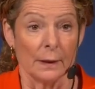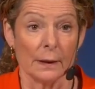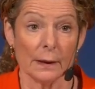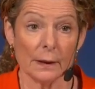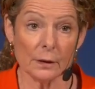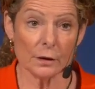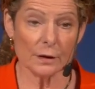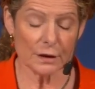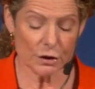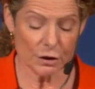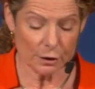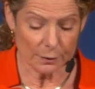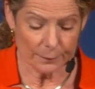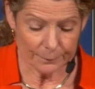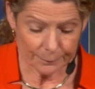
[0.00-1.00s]
In
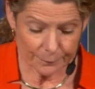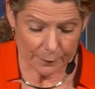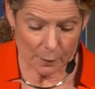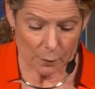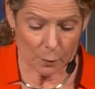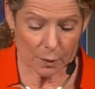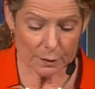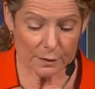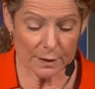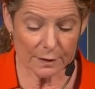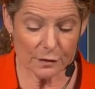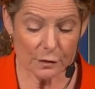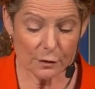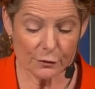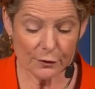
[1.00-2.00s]
addition, what
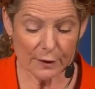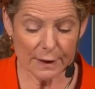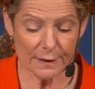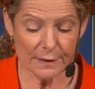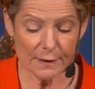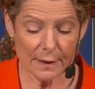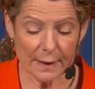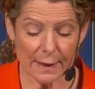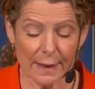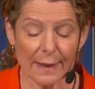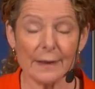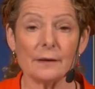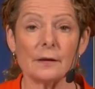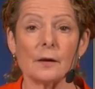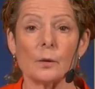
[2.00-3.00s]
does the phrase
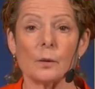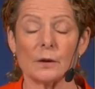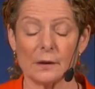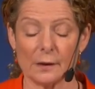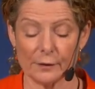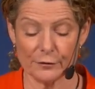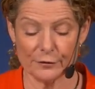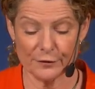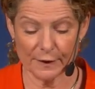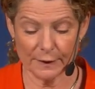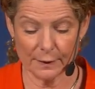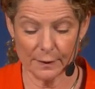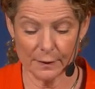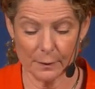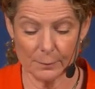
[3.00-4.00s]
adequately
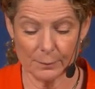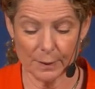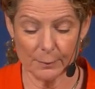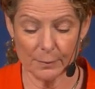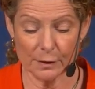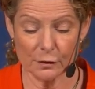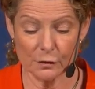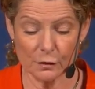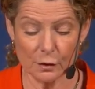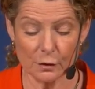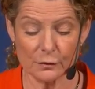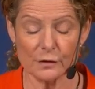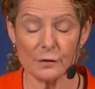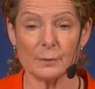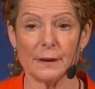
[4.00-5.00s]
funded public
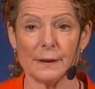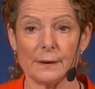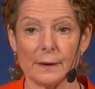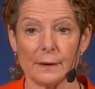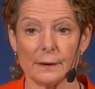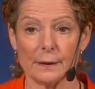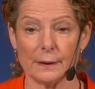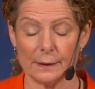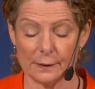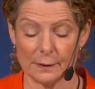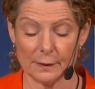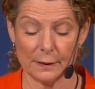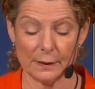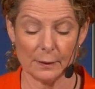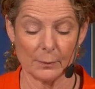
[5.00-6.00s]
service media in
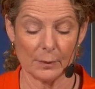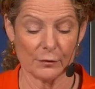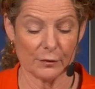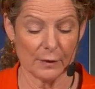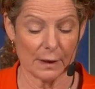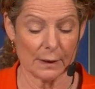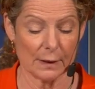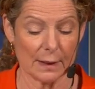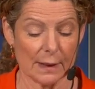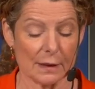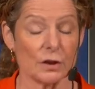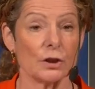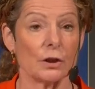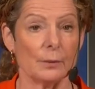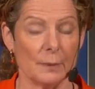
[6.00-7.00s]
the EMFA
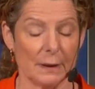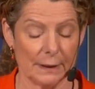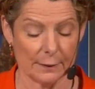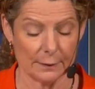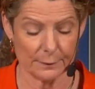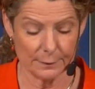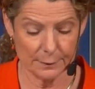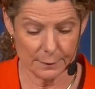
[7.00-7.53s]
actually mean?